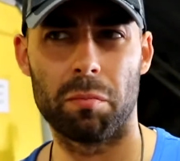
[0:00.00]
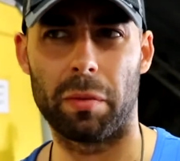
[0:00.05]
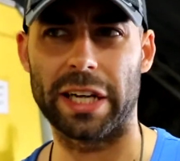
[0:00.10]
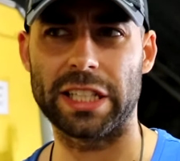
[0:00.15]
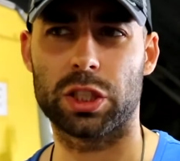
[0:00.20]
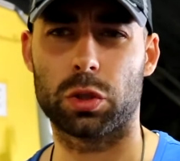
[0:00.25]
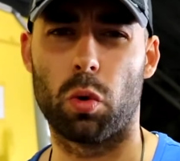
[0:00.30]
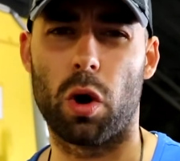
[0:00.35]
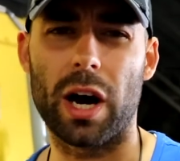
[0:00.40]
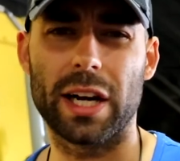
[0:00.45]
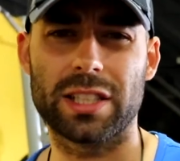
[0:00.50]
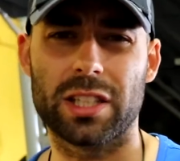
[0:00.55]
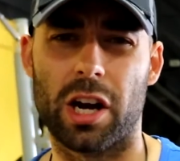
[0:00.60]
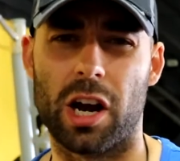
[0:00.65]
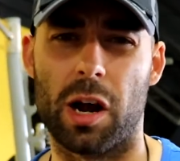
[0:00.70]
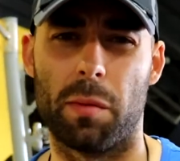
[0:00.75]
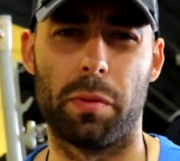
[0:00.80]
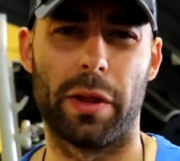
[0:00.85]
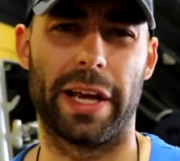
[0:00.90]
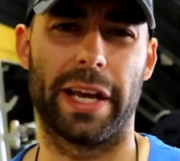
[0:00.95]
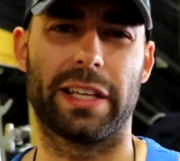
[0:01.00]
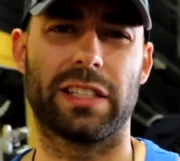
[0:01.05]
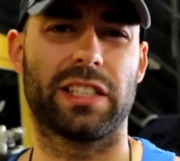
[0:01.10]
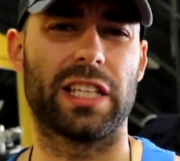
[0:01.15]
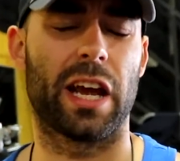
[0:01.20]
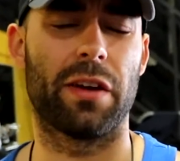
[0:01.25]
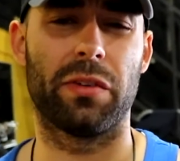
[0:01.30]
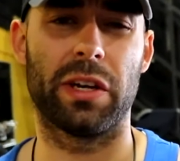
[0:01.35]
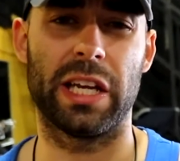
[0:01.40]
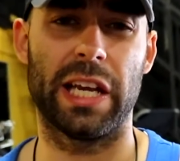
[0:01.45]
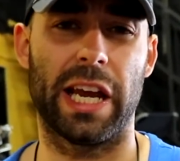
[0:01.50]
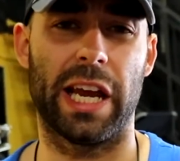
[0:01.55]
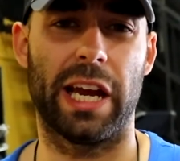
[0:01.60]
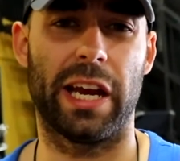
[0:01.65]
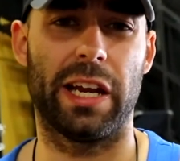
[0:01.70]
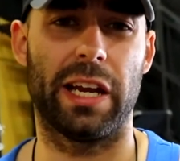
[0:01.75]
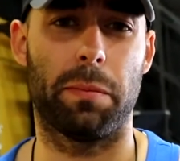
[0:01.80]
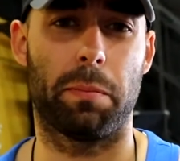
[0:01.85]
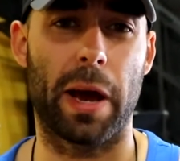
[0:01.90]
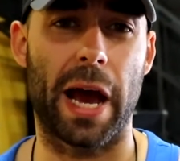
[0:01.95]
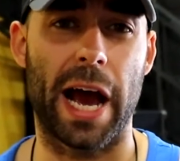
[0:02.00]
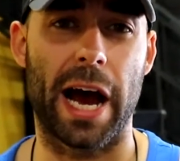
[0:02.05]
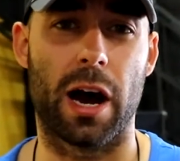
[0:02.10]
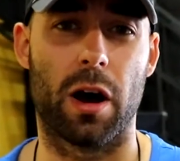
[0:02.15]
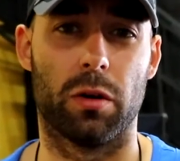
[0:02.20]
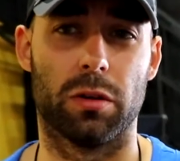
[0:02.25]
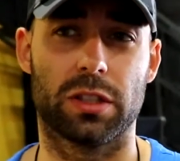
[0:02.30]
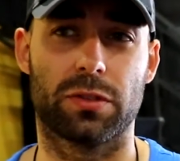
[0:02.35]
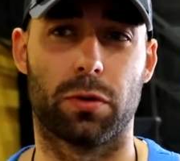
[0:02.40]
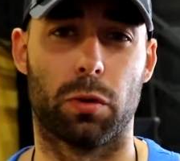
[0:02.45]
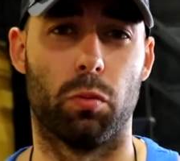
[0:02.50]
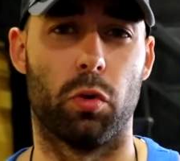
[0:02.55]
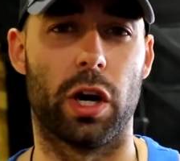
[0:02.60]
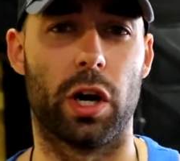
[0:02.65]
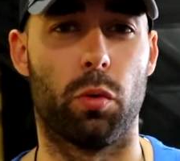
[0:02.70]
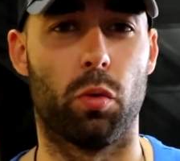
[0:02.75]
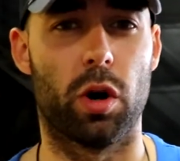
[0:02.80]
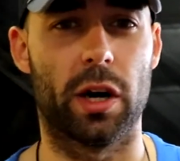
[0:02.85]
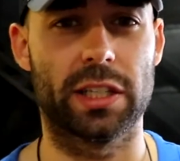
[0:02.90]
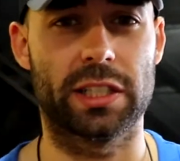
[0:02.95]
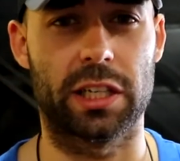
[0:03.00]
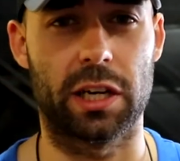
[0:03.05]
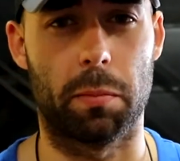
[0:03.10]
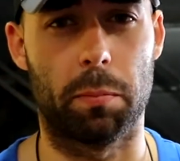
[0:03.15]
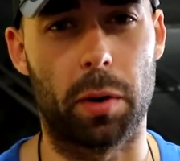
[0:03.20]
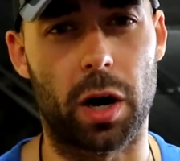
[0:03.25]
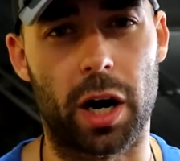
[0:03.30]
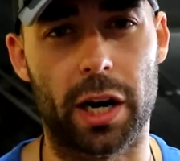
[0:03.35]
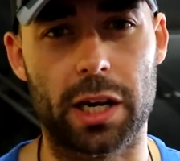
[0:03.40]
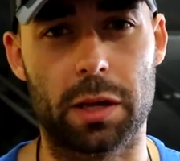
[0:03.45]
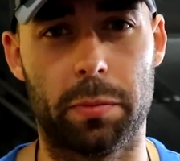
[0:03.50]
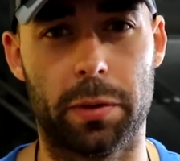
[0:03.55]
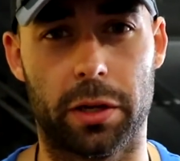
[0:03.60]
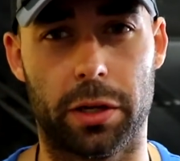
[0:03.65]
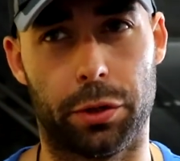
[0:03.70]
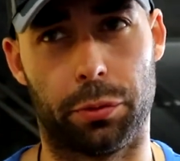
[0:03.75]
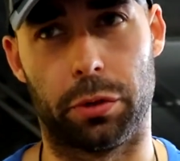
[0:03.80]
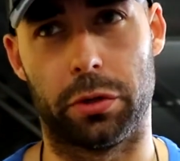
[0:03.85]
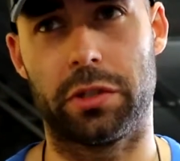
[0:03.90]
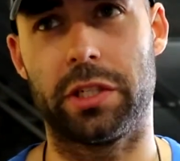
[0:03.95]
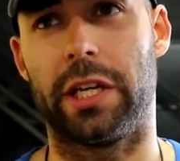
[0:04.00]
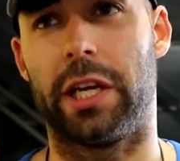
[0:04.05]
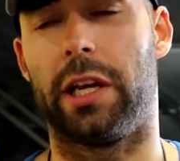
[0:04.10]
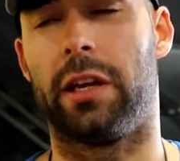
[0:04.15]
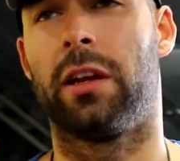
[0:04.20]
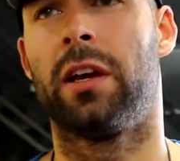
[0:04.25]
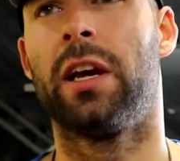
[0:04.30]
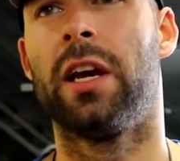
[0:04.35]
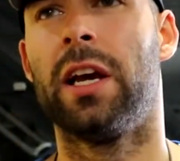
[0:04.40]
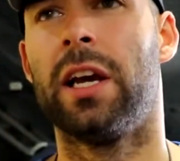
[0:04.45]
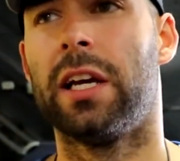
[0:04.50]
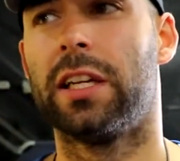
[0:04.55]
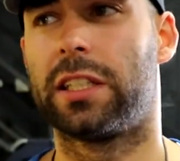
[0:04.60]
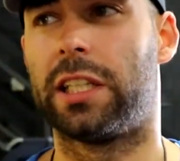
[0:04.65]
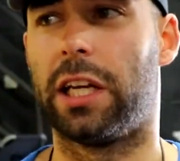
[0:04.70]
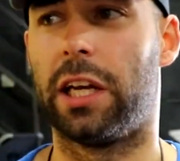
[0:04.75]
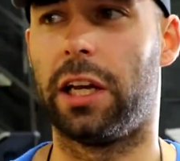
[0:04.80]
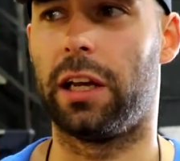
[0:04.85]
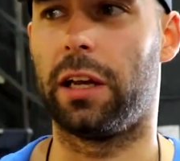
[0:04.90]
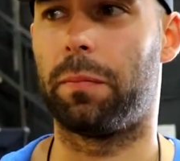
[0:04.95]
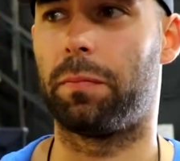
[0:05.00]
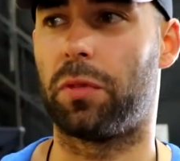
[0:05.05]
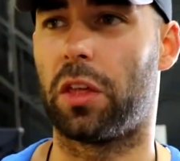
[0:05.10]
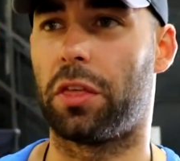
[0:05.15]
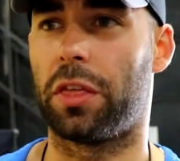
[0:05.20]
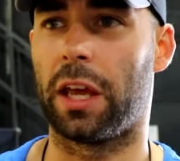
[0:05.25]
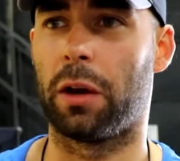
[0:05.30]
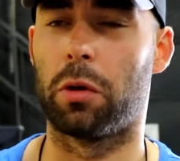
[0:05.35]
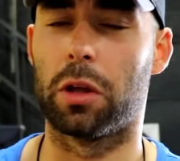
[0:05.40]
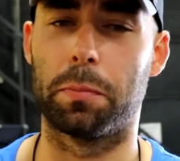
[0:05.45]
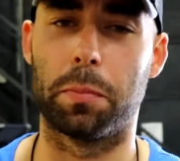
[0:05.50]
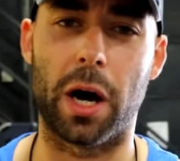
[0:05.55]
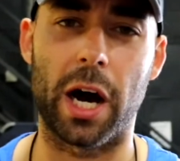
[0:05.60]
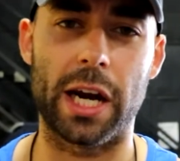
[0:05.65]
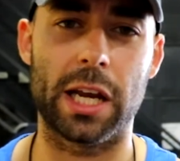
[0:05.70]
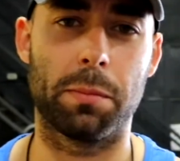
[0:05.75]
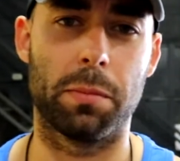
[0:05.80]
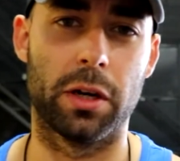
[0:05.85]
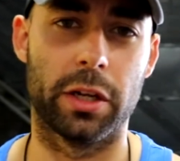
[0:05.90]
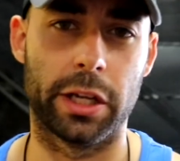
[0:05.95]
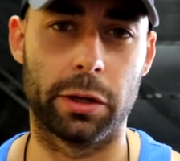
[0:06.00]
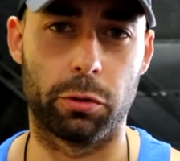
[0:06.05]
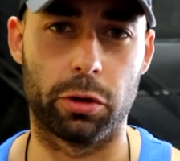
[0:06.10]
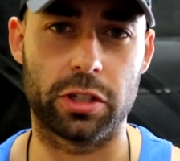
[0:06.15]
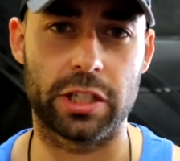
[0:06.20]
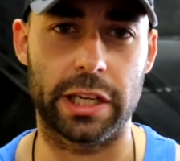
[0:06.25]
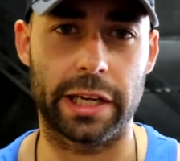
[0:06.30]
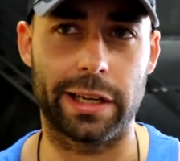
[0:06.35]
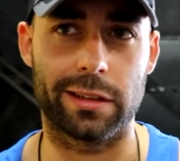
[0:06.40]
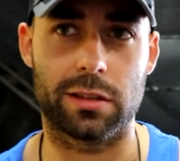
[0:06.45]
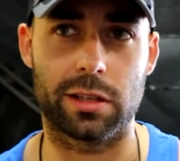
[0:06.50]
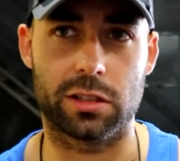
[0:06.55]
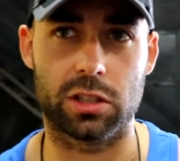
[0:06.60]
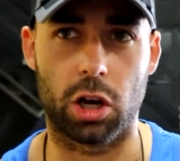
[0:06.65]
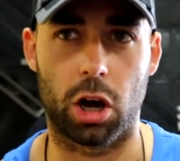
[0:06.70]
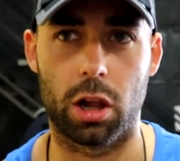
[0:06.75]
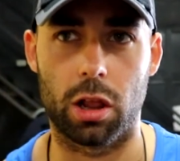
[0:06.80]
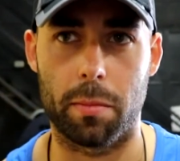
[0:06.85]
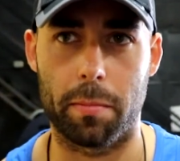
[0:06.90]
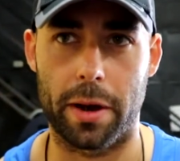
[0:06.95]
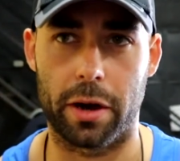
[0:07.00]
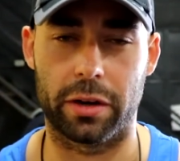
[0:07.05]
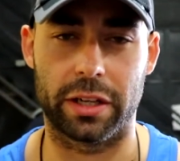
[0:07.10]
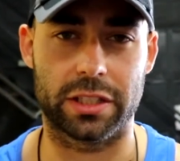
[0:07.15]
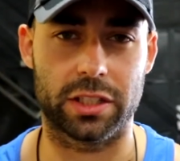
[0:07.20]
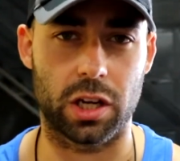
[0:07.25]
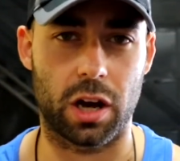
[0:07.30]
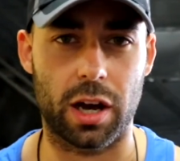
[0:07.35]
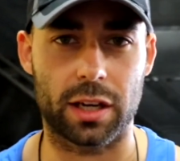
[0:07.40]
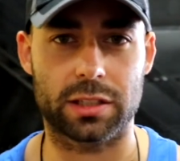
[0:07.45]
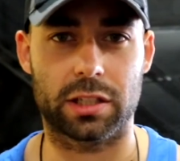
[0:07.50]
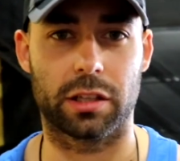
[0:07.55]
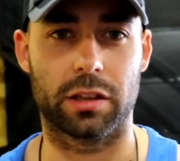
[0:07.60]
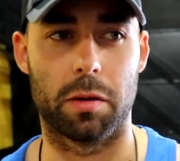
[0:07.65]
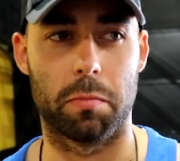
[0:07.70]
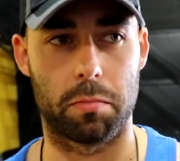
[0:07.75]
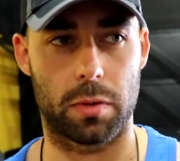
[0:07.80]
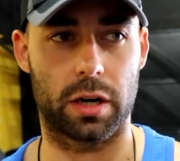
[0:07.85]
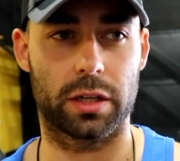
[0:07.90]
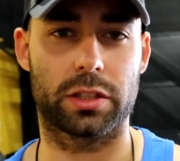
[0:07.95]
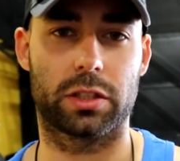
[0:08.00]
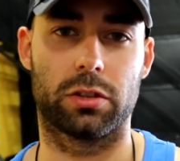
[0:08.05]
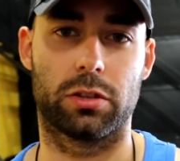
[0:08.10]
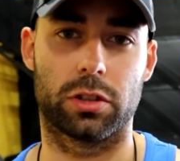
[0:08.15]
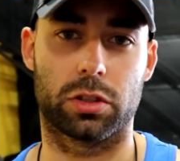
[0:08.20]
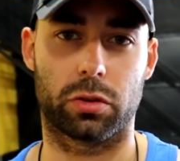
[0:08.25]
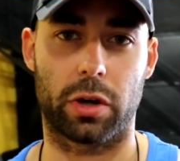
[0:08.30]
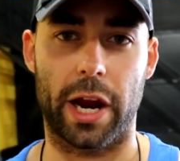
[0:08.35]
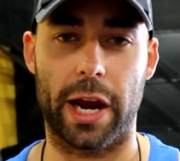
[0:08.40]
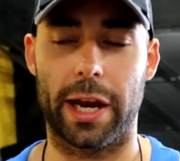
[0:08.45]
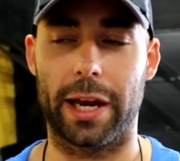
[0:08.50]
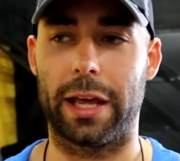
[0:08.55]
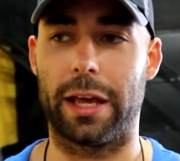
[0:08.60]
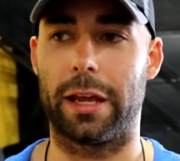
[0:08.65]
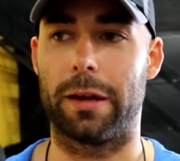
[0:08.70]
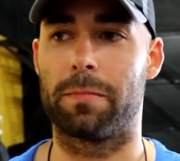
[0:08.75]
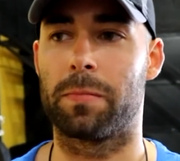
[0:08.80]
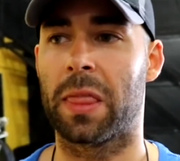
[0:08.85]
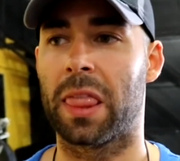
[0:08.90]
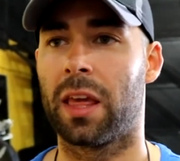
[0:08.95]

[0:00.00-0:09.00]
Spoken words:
my squat's gone up like 70, 80 pounds from what it was in a bodybuilding routine. See, the thing with bodybuilding routines, it's all about exhausting the muscles, right? And